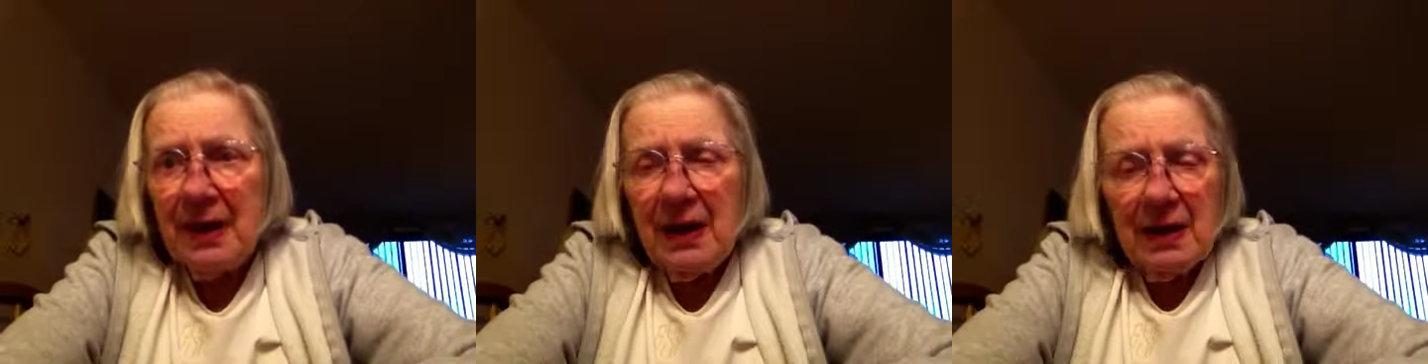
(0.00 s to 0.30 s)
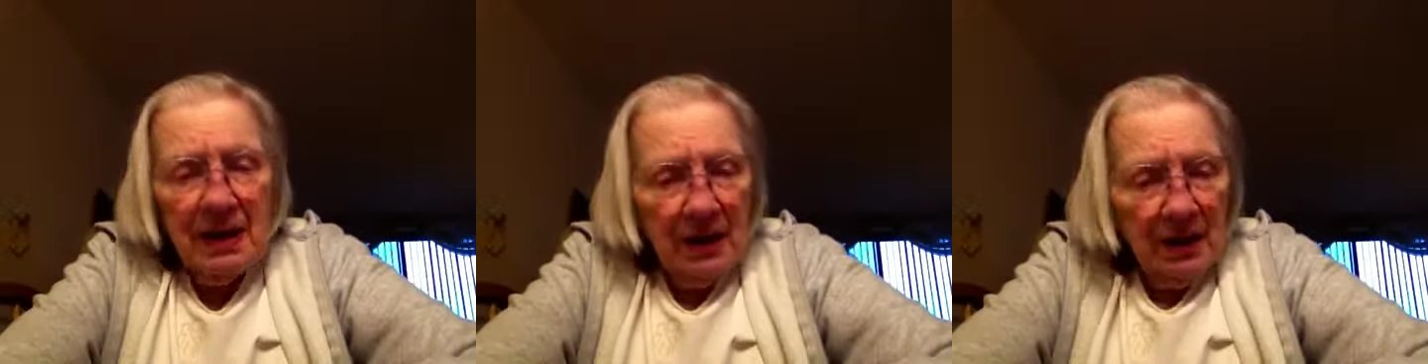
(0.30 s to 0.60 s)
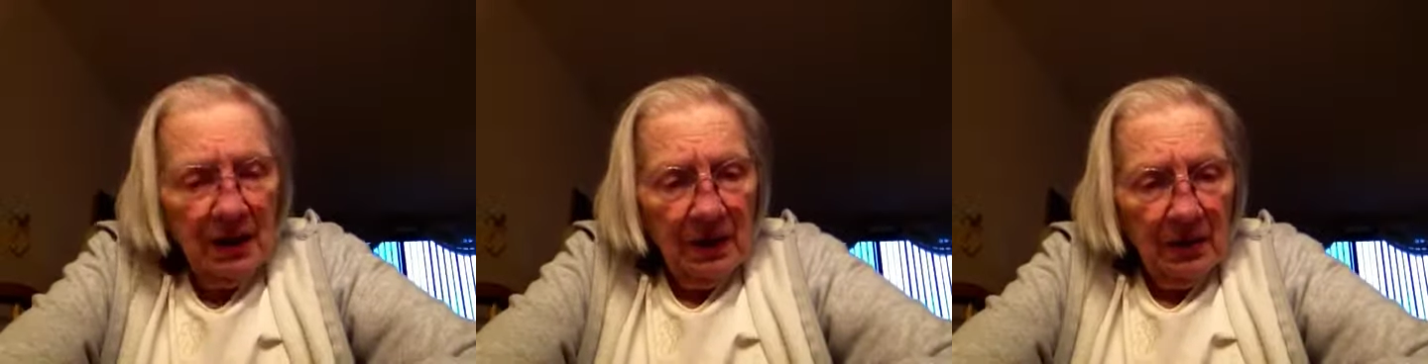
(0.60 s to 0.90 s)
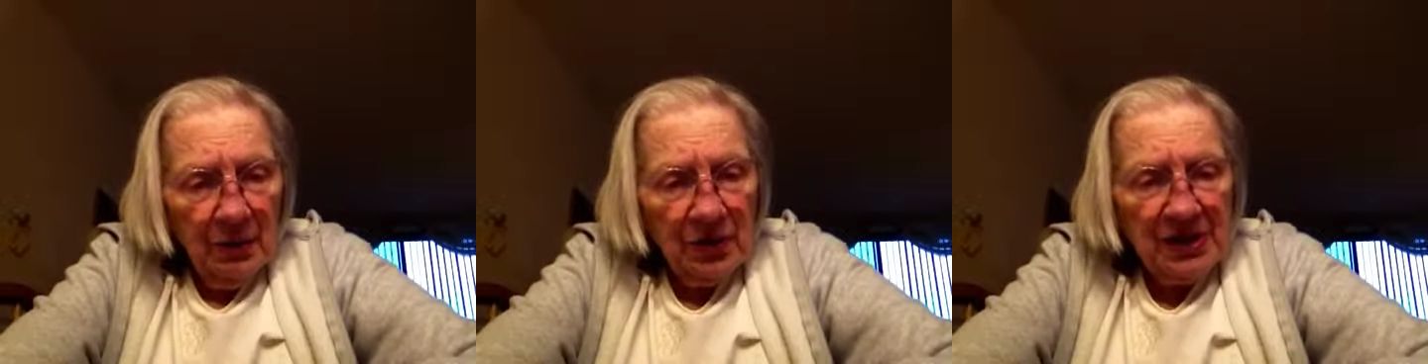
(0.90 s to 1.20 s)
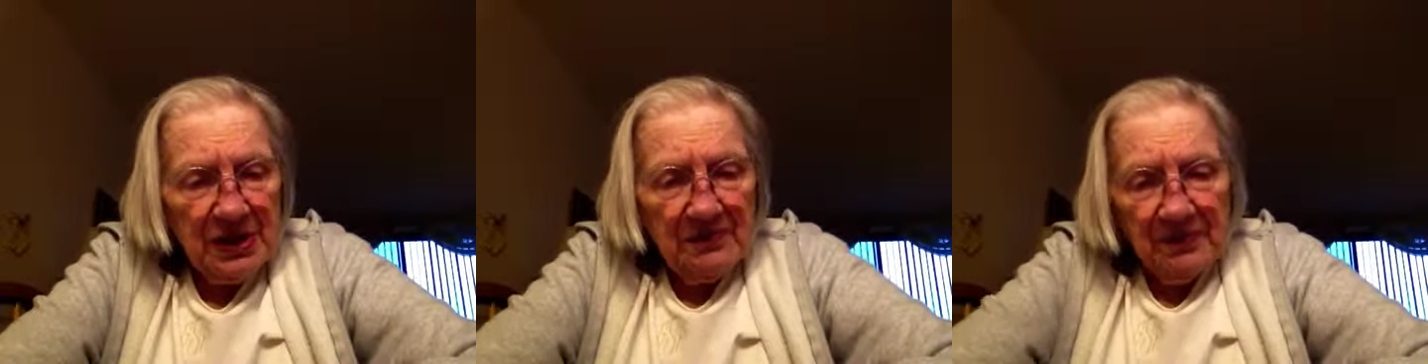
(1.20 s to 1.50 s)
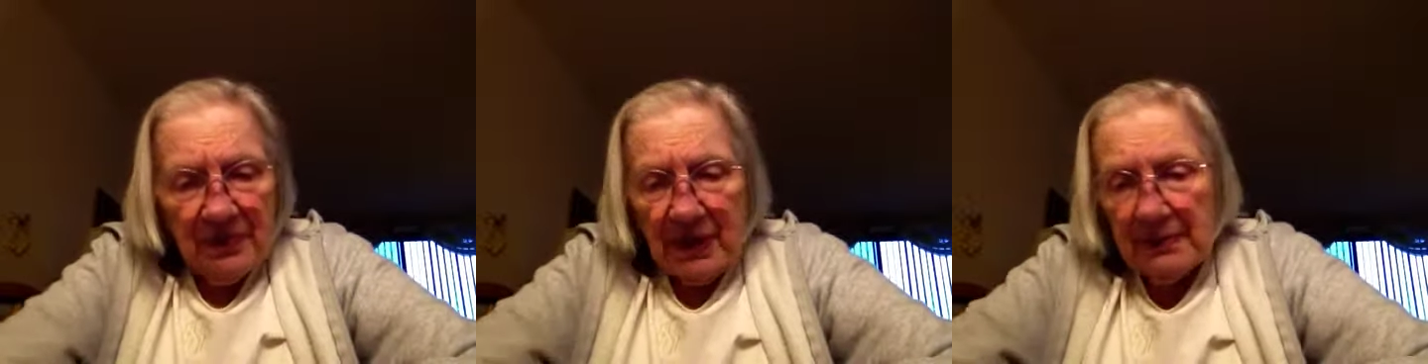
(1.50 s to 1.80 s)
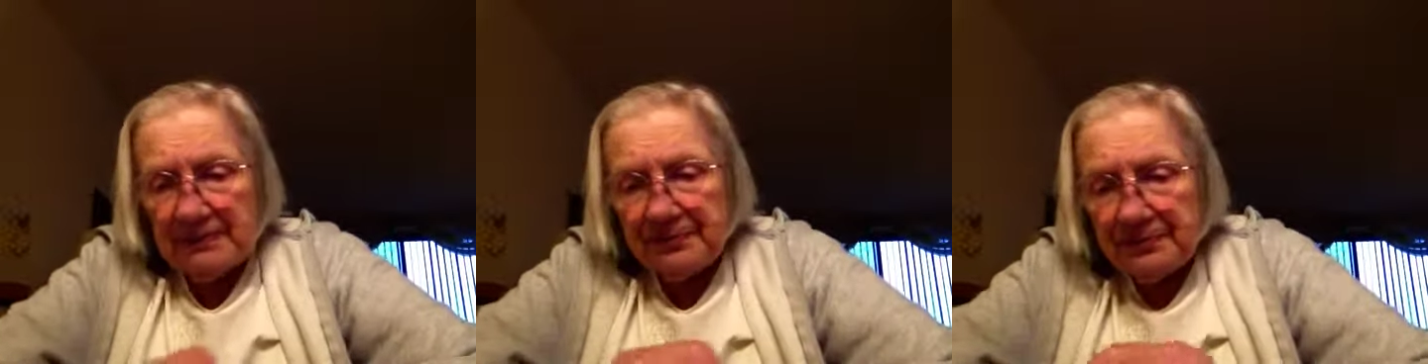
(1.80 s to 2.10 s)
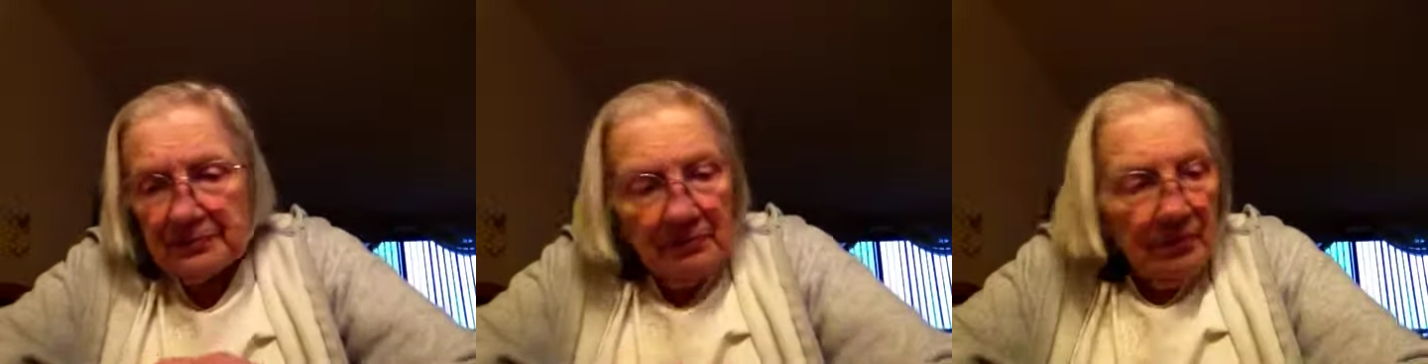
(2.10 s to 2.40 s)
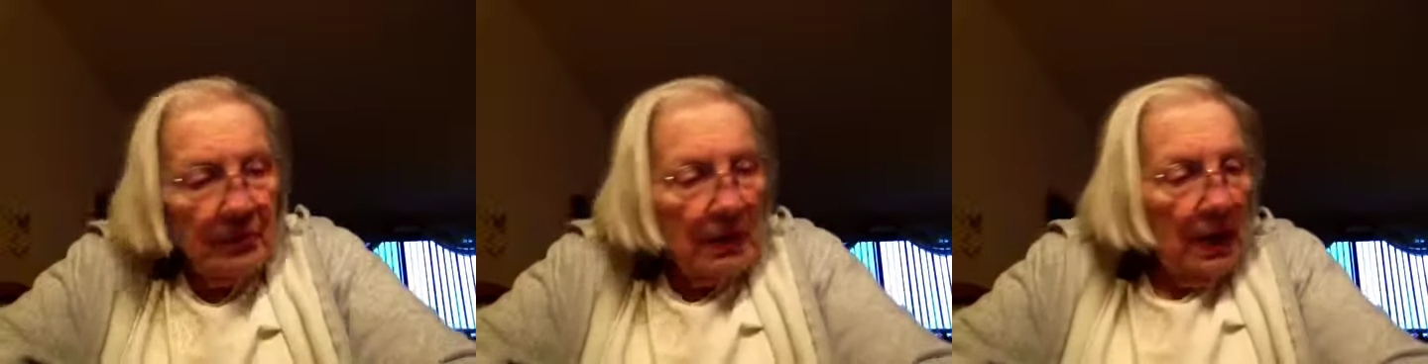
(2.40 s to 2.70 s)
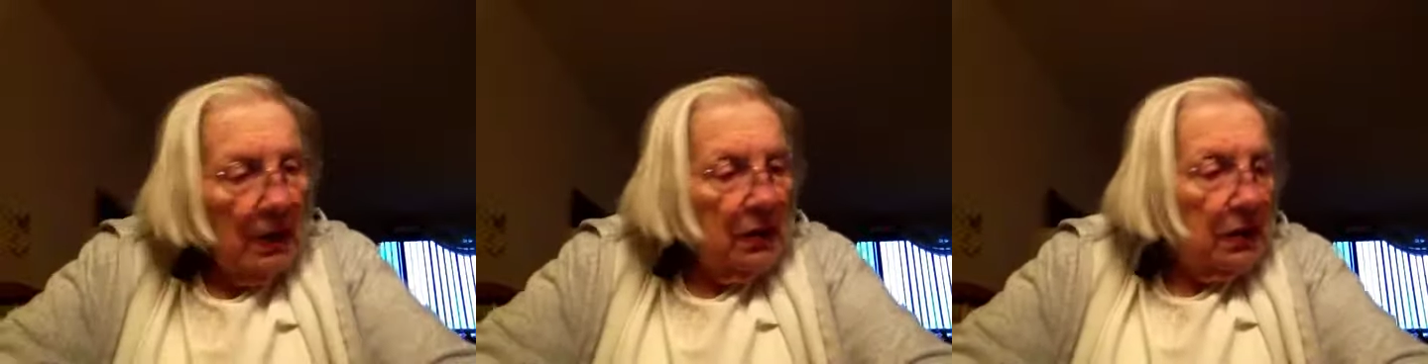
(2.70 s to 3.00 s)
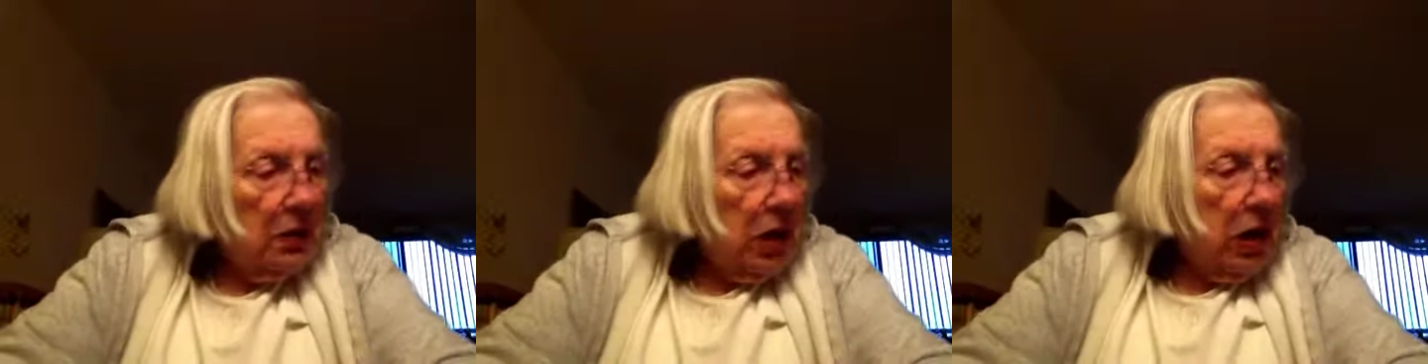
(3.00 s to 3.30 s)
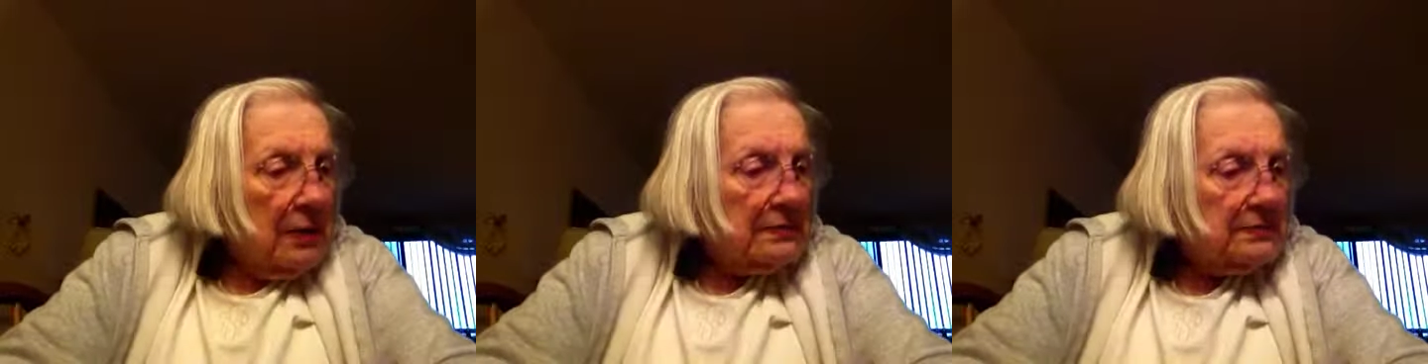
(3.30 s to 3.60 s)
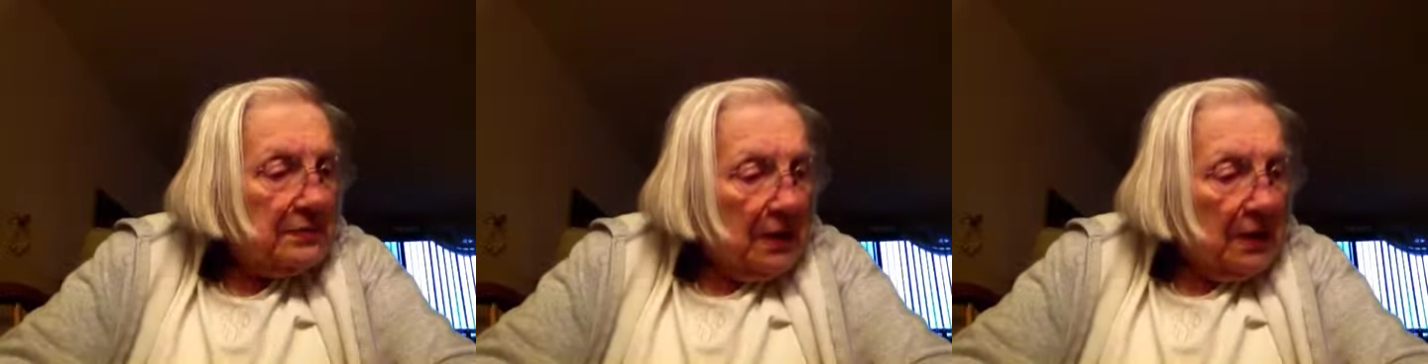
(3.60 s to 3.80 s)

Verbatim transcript: Eggs, huh? Cadbury eggs. Are they? Do they have caramel in them?